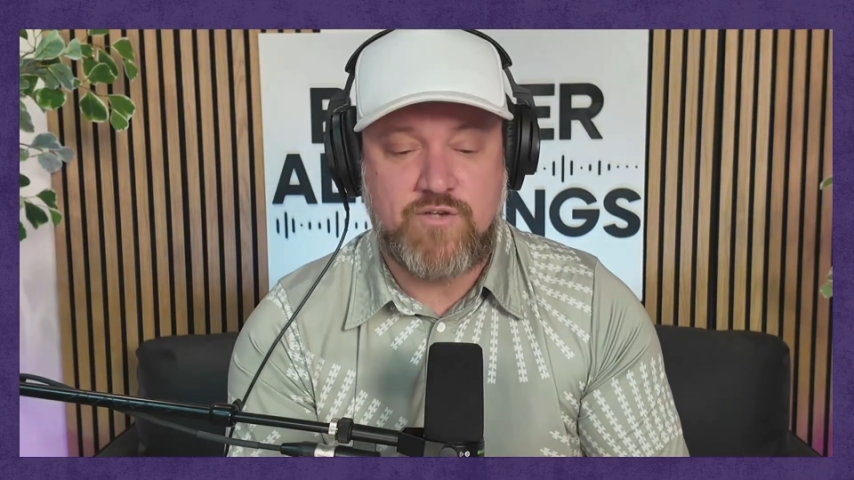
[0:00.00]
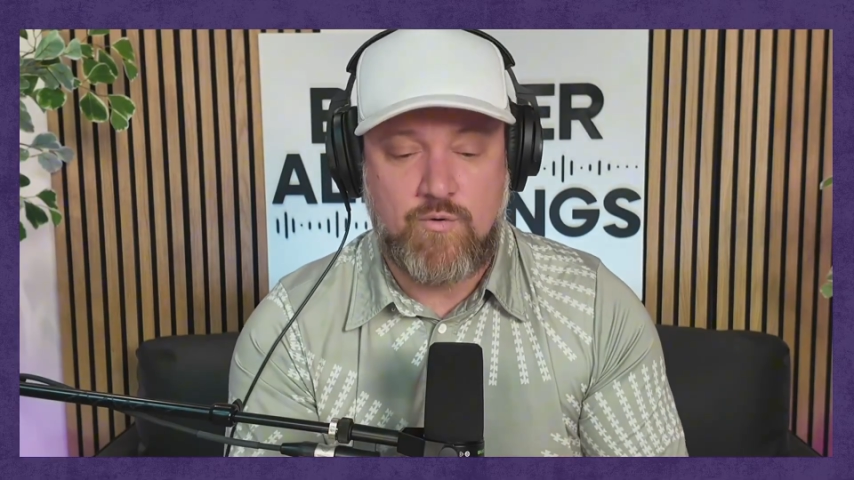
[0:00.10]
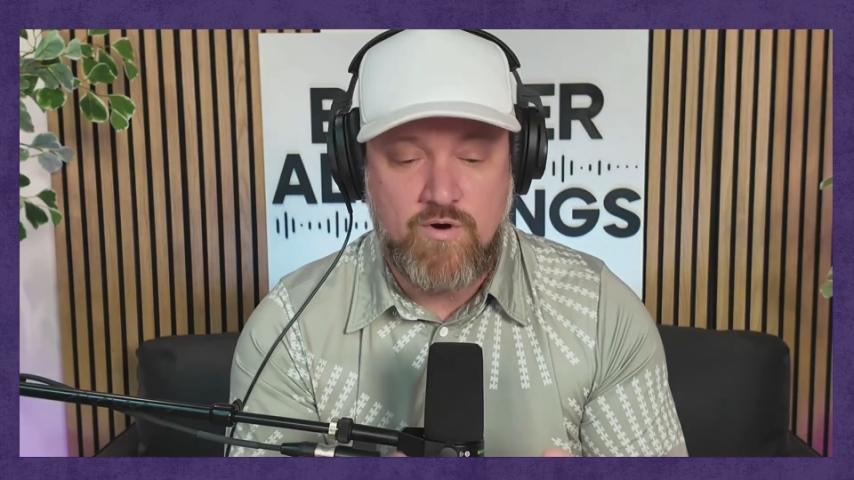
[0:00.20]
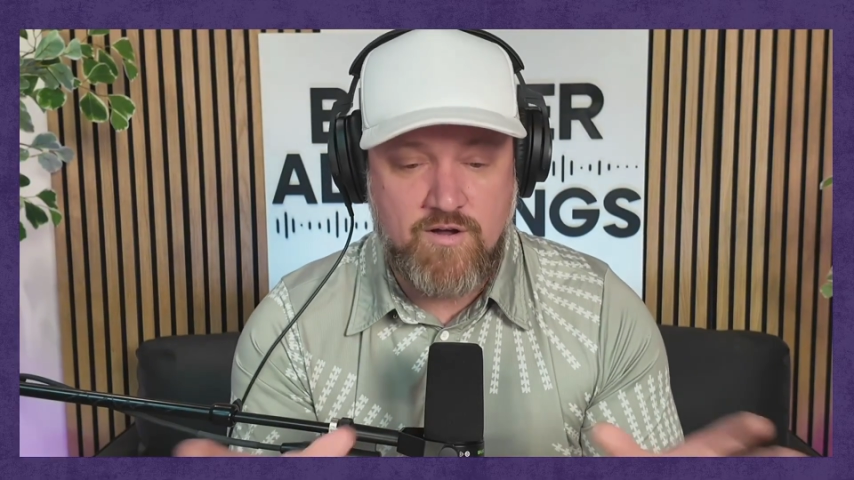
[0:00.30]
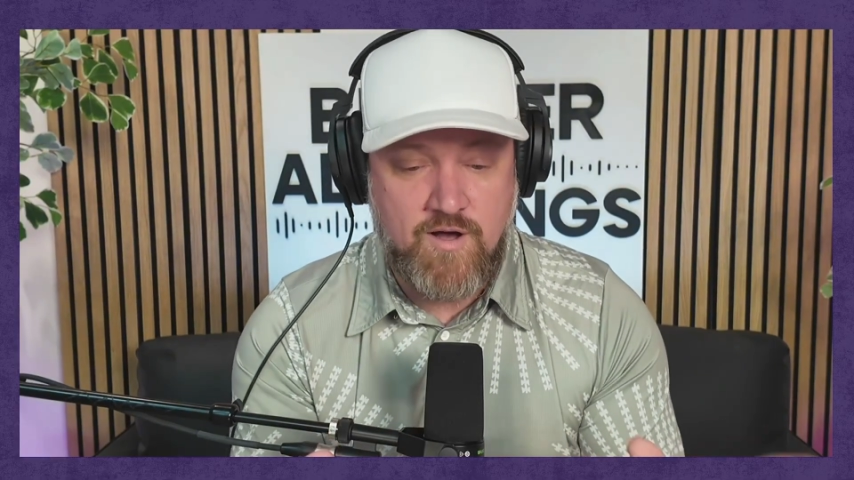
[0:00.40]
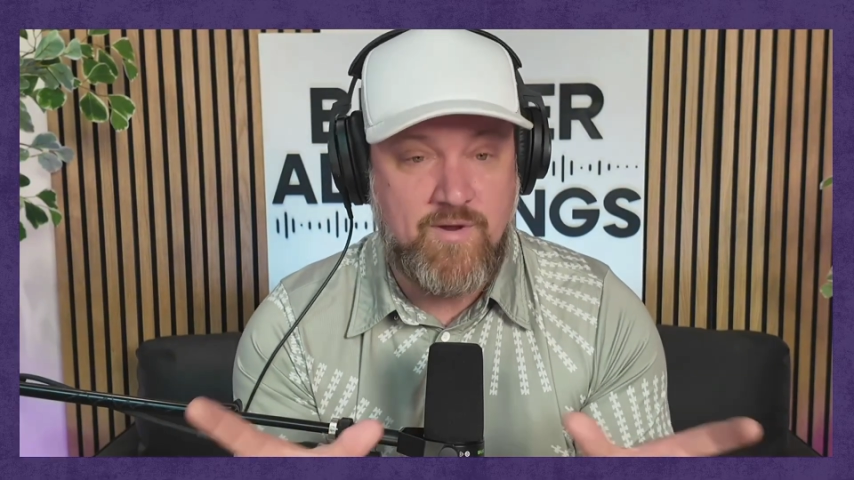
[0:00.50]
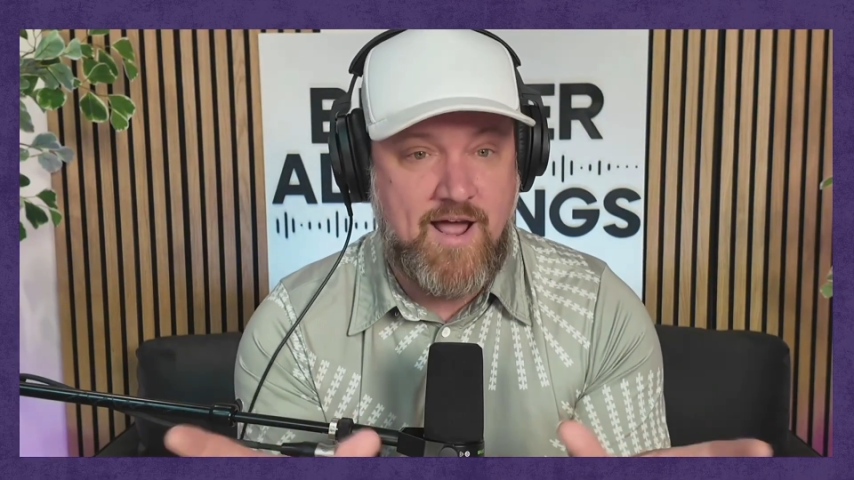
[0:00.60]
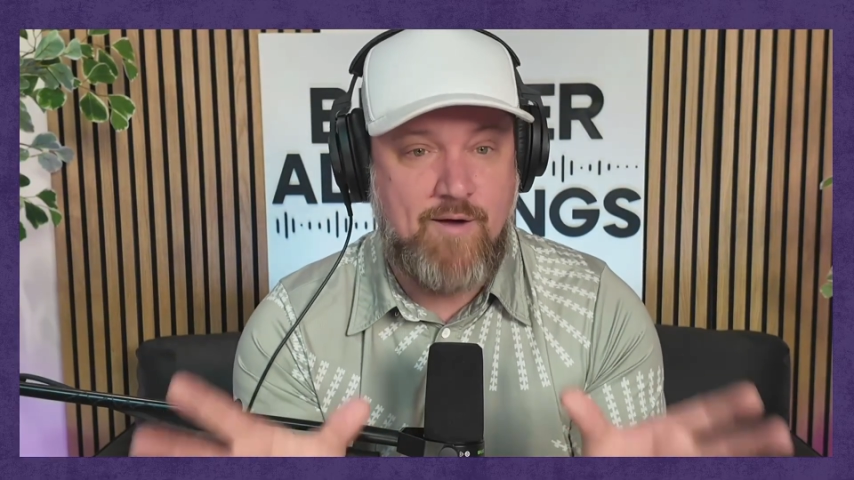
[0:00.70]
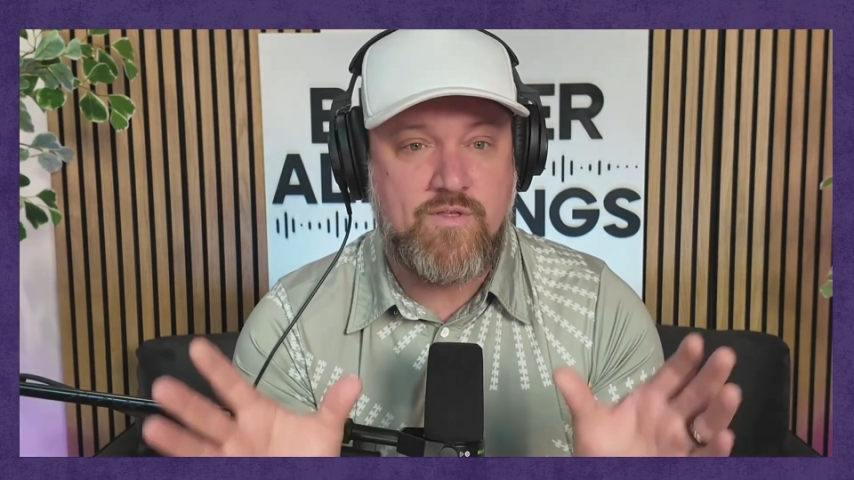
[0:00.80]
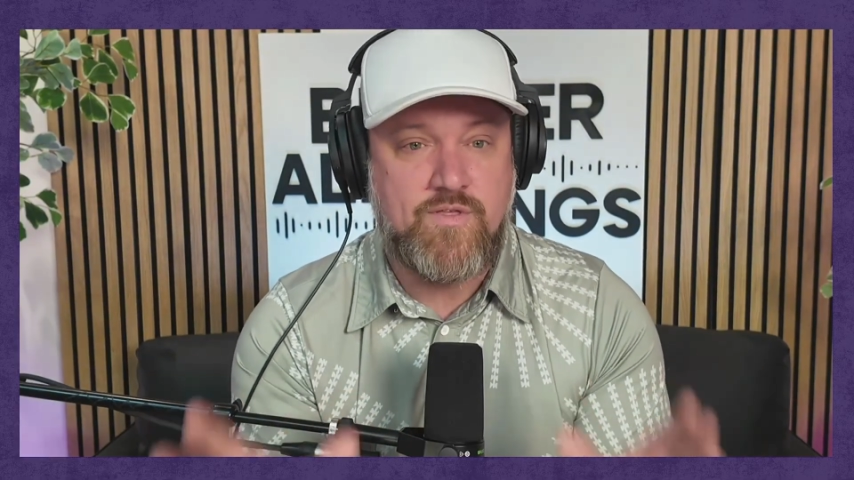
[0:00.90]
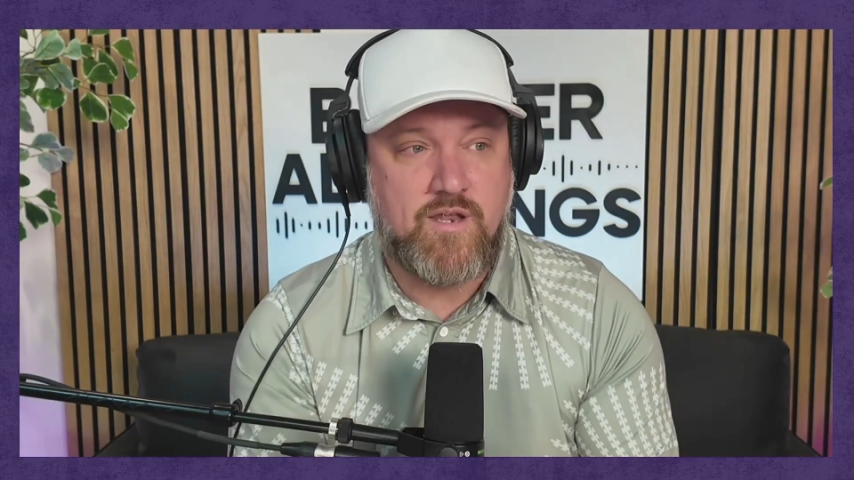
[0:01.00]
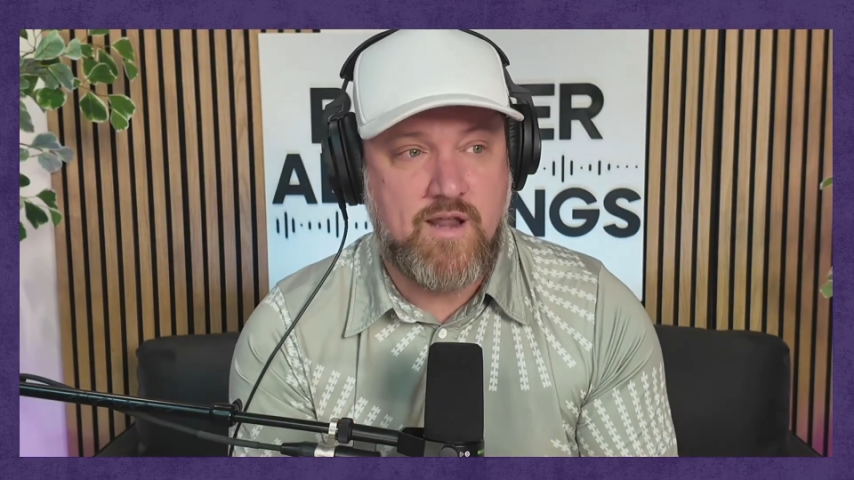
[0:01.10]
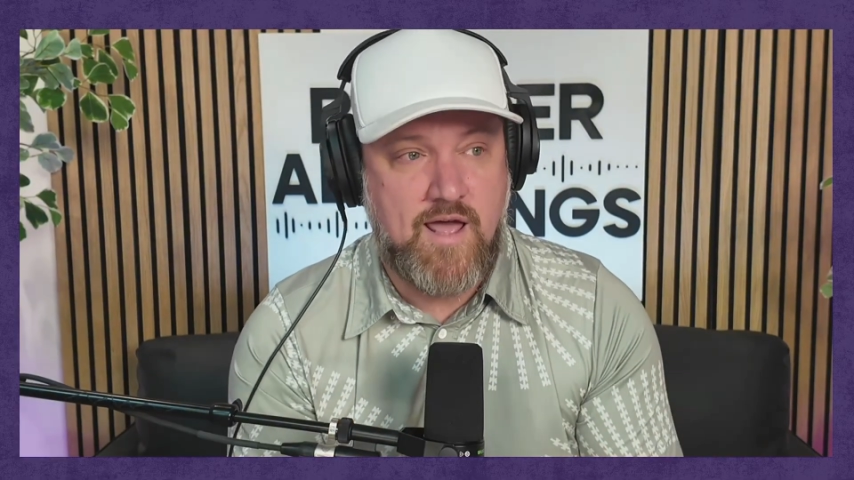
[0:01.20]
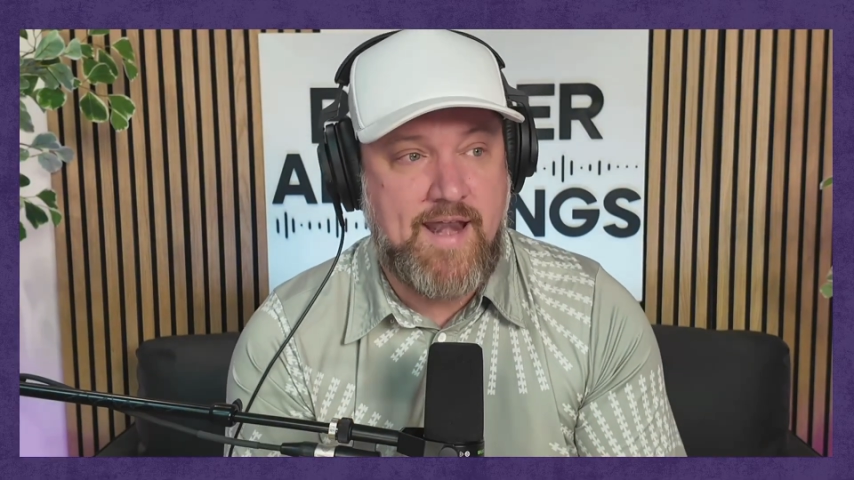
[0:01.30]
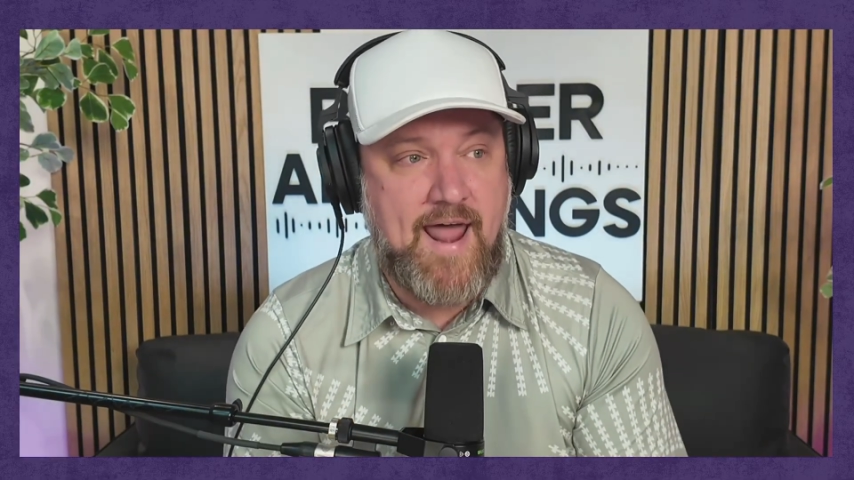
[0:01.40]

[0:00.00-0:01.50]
So we're coming out with an